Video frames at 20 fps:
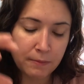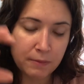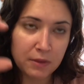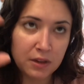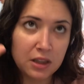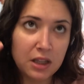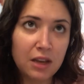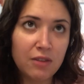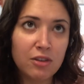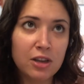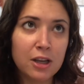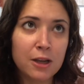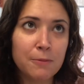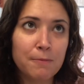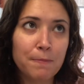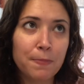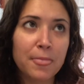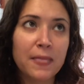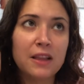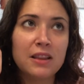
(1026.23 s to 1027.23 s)
leaving,
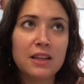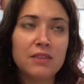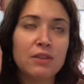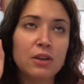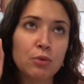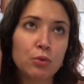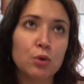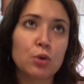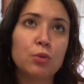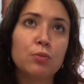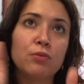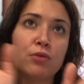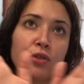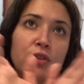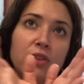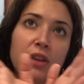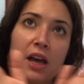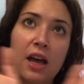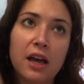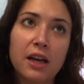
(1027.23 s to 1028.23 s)
leaving room
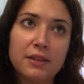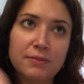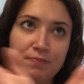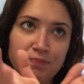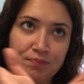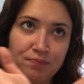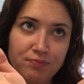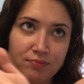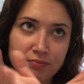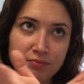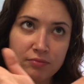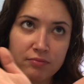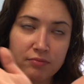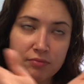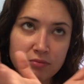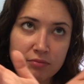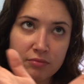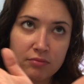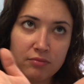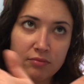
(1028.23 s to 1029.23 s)
for that.
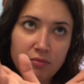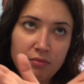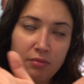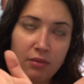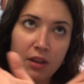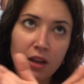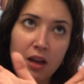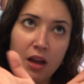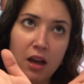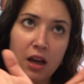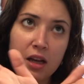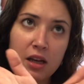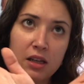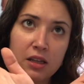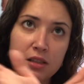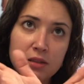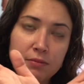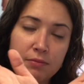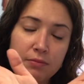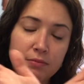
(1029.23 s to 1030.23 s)
Uh,
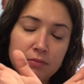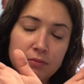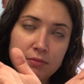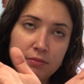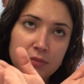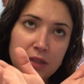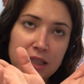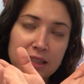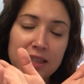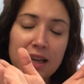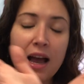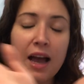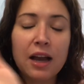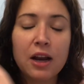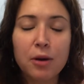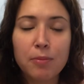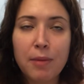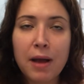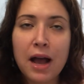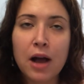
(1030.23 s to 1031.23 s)
it's a
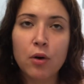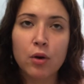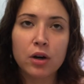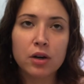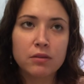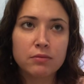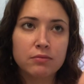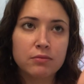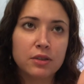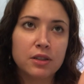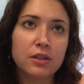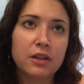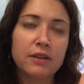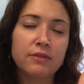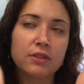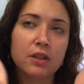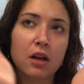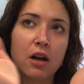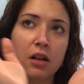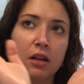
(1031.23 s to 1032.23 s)
higher power. You don't have
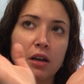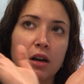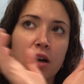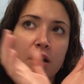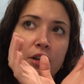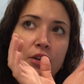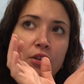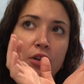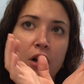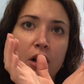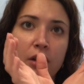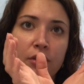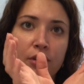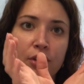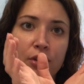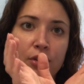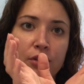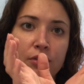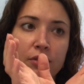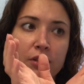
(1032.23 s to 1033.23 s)
to call it God, you can call it the
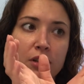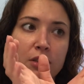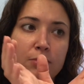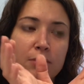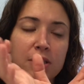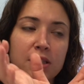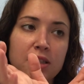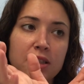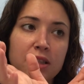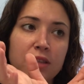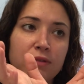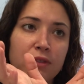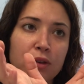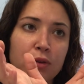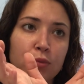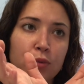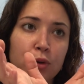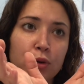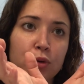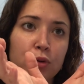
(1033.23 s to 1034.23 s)
universe, but it's
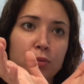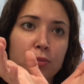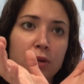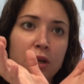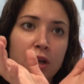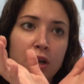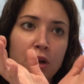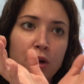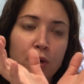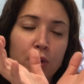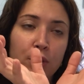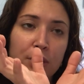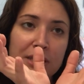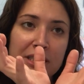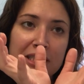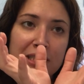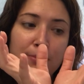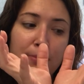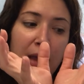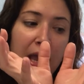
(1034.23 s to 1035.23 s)
leaving room or
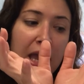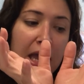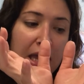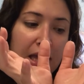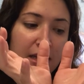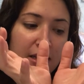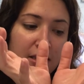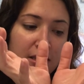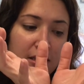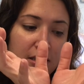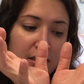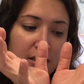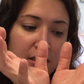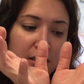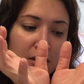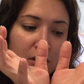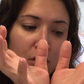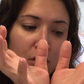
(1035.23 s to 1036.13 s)
space